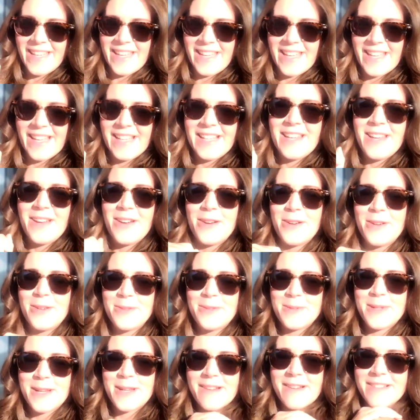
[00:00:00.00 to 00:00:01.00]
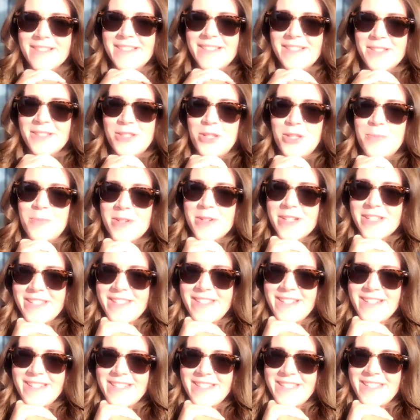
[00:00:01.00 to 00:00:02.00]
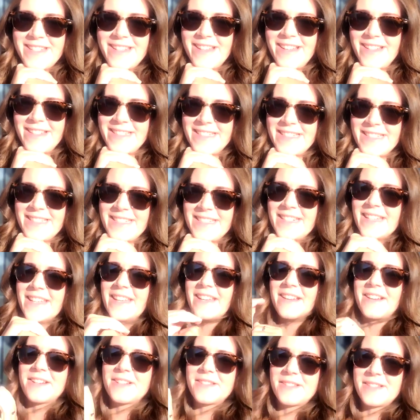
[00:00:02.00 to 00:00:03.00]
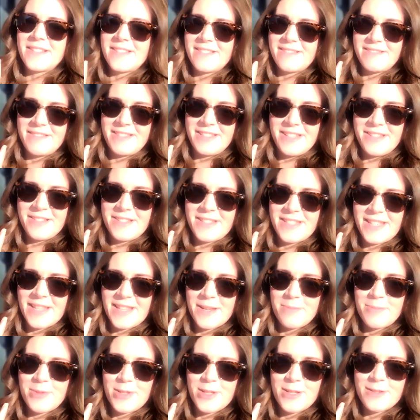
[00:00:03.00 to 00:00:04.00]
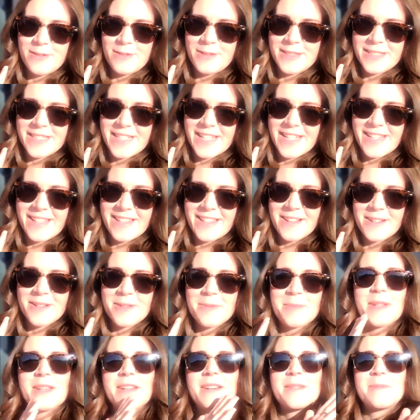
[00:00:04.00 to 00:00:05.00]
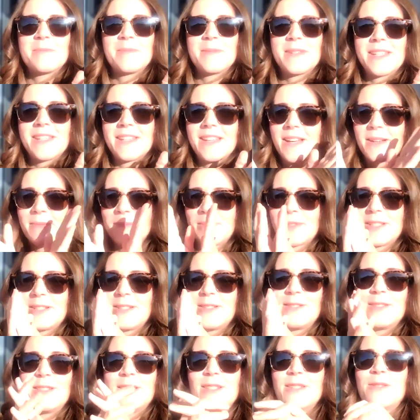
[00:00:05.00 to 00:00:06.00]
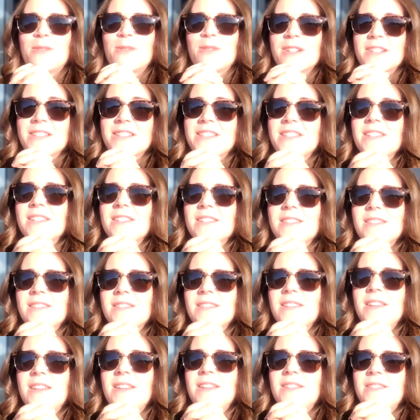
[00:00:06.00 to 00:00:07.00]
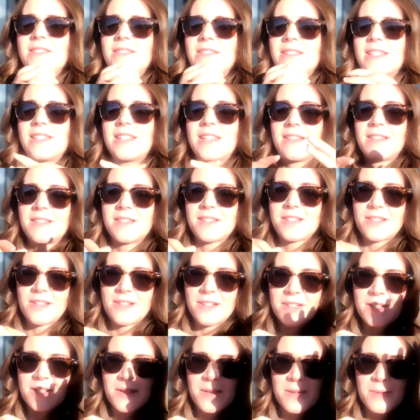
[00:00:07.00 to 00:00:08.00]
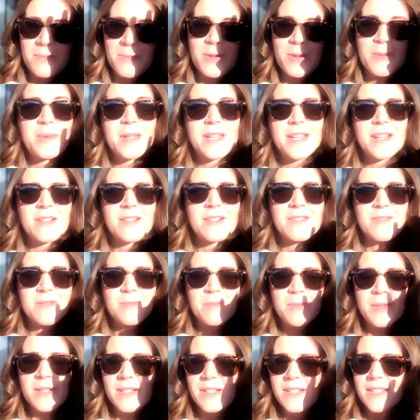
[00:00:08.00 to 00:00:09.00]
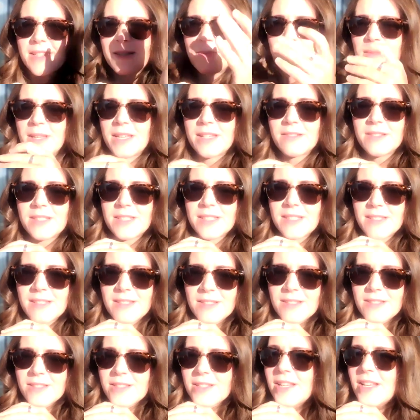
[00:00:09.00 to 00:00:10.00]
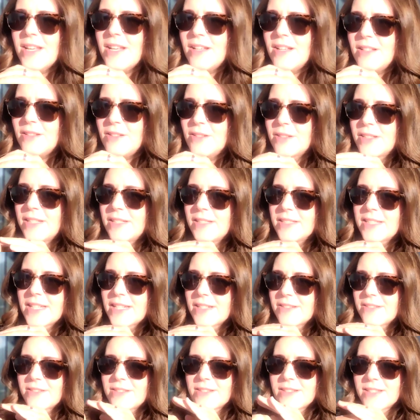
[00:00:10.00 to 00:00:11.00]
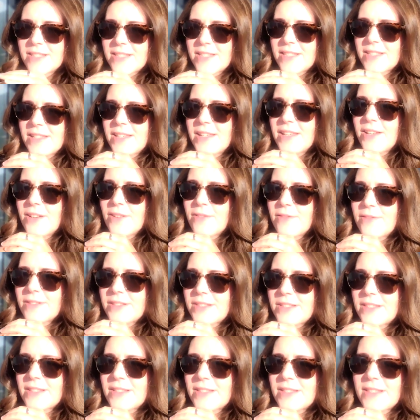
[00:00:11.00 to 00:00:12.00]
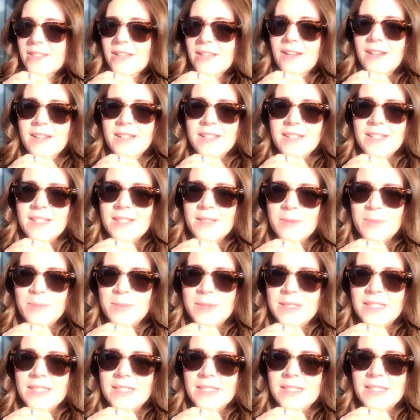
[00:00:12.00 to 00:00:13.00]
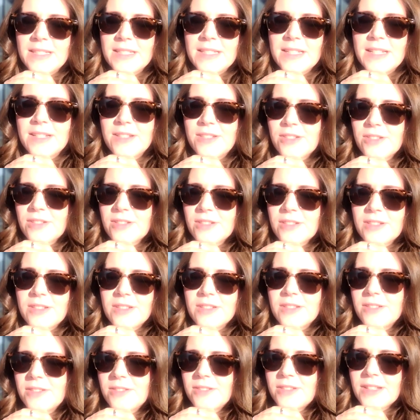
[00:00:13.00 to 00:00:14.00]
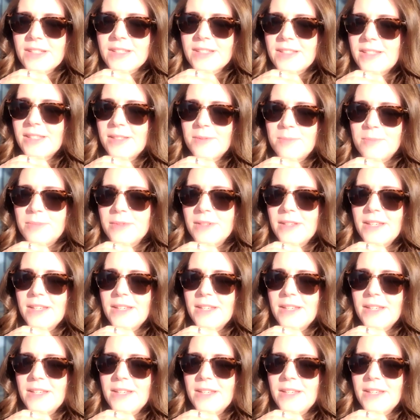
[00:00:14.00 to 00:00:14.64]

Hello, we are in super sunny shine today. Do you see that beautiful day there behind me? Absolutely gorgeous. Just seeing the sun come up here from behind the mountains, looking down to the sea over to the side, and being in nature. Huge. I keep